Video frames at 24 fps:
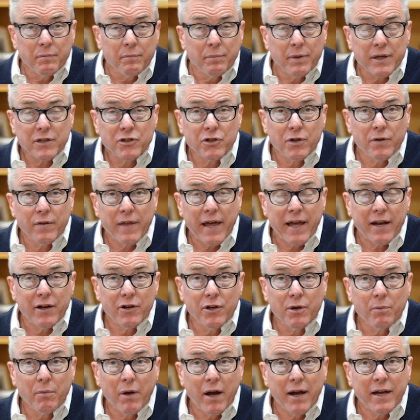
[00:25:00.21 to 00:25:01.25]
picture that in
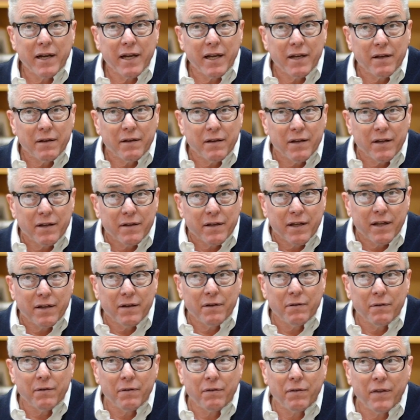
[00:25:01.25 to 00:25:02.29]
your mind and can you
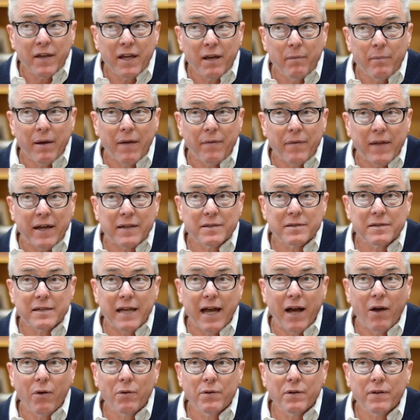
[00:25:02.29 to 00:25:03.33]
think about that
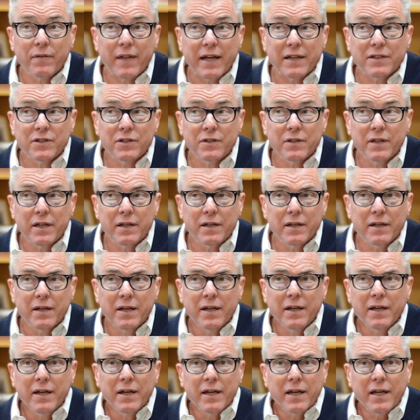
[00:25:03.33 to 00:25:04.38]
sound? That
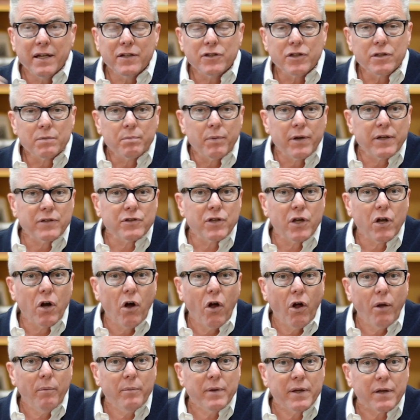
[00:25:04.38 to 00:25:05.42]
it just brings a
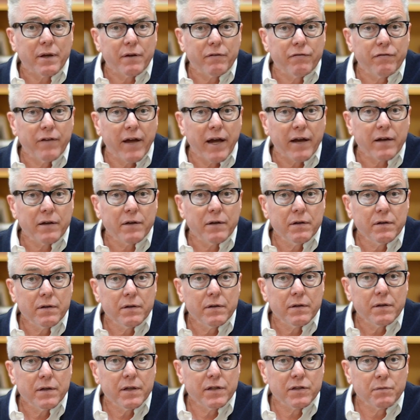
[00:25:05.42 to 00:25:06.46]
calming effect
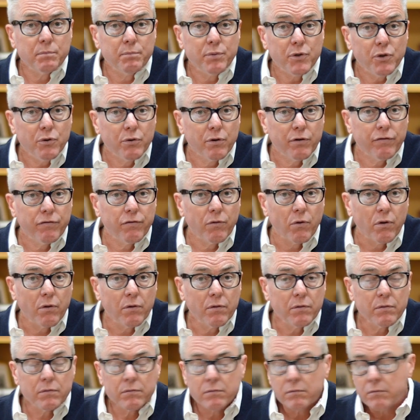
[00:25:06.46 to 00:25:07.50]
it's beautiful.
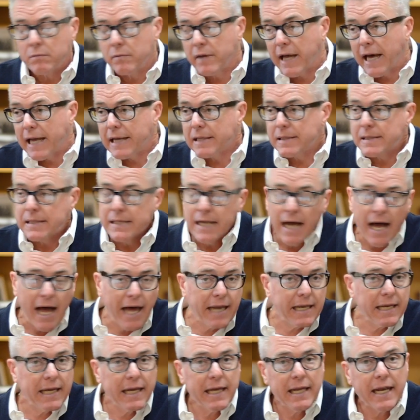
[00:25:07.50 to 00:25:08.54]
That is not
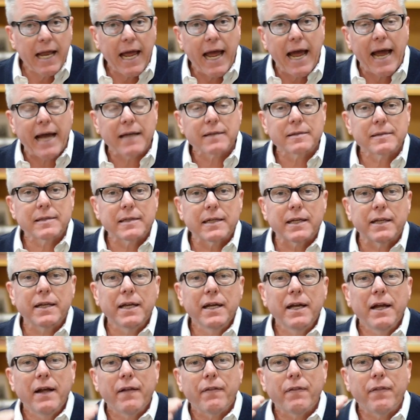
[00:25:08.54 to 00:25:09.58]
an accident.
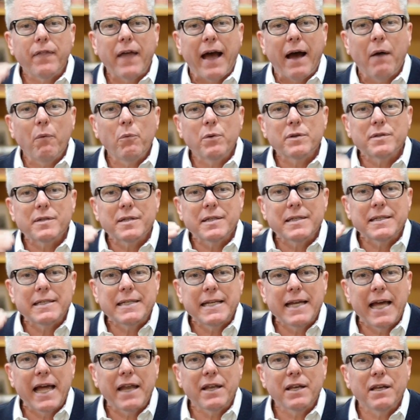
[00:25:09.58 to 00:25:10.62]
That was
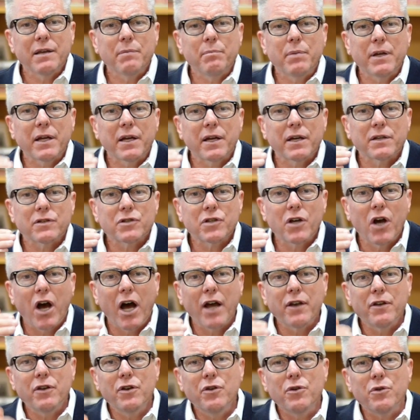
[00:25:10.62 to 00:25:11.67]
intended because
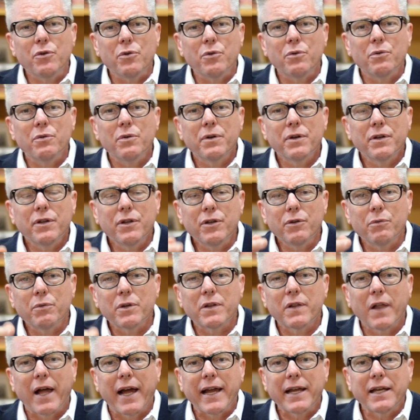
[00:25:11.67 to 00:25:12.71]
God knew you would
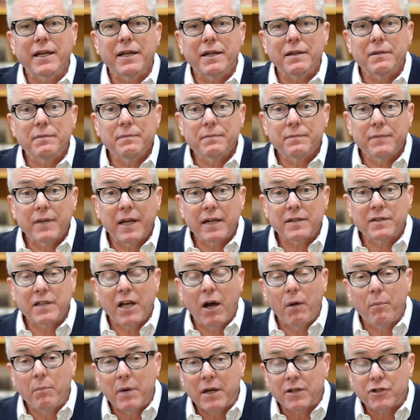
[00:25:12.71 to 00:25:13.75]
like it. That's
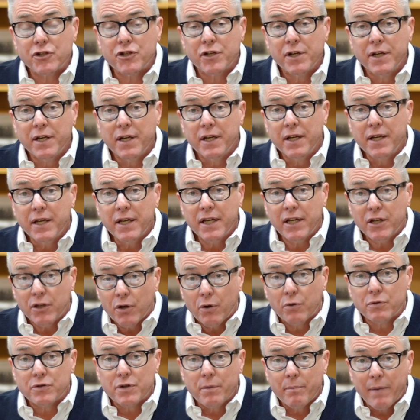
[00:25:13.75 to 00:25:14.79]
how much He
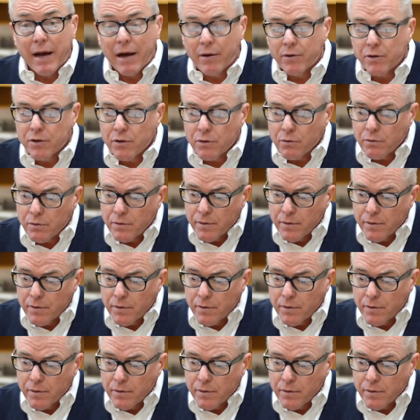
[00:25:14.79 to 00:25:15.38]
knows about you.